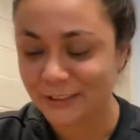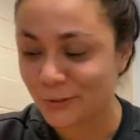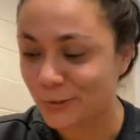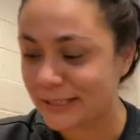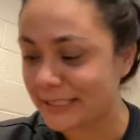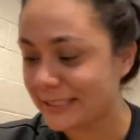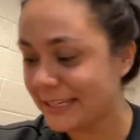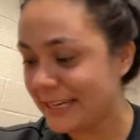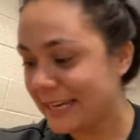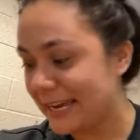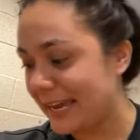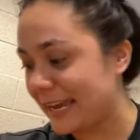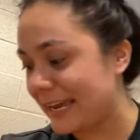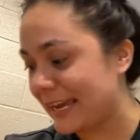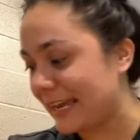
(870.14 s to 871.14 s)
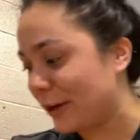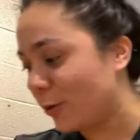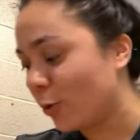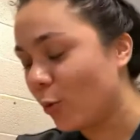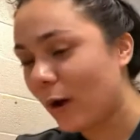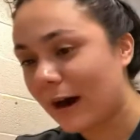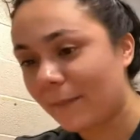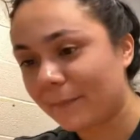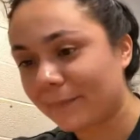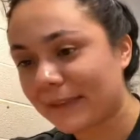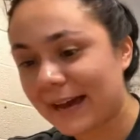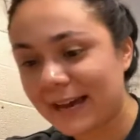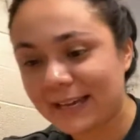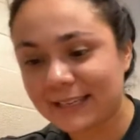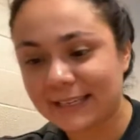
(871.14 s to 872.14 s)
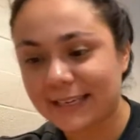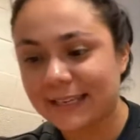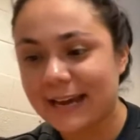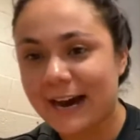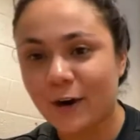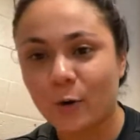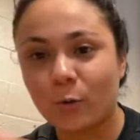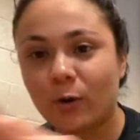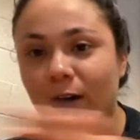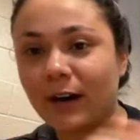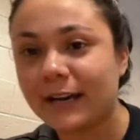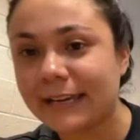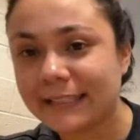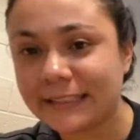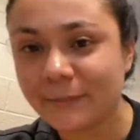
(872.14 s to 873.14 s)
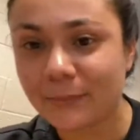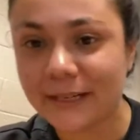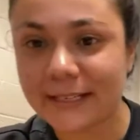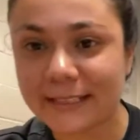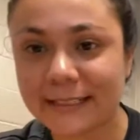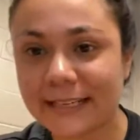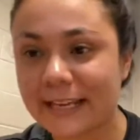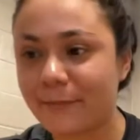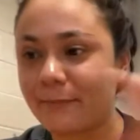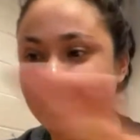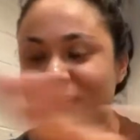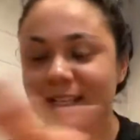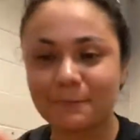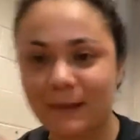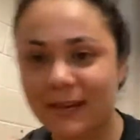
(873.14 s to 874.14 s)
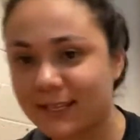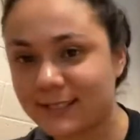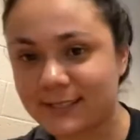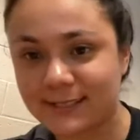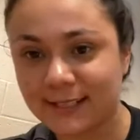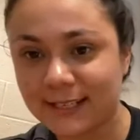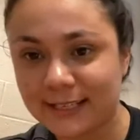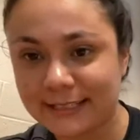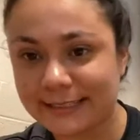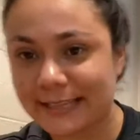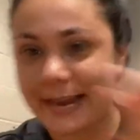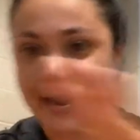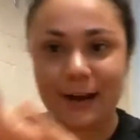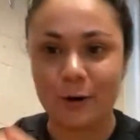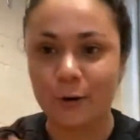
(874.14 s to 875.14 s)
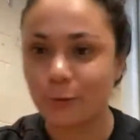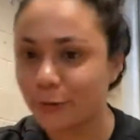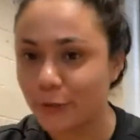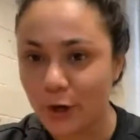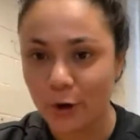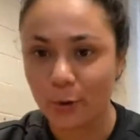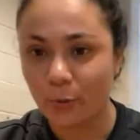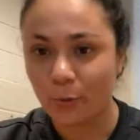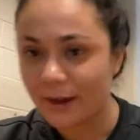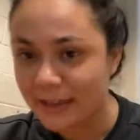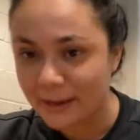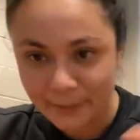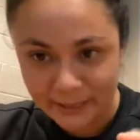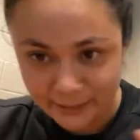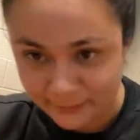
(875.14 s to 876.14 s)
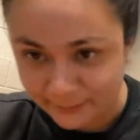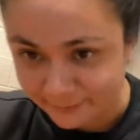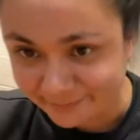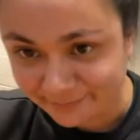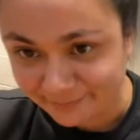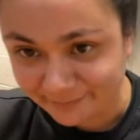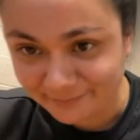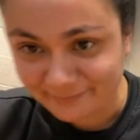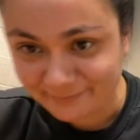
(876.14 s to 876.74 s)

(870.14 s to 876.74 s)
with and who I'm not, and I don't want anybody in my space that I don't know where they've been. Yeah.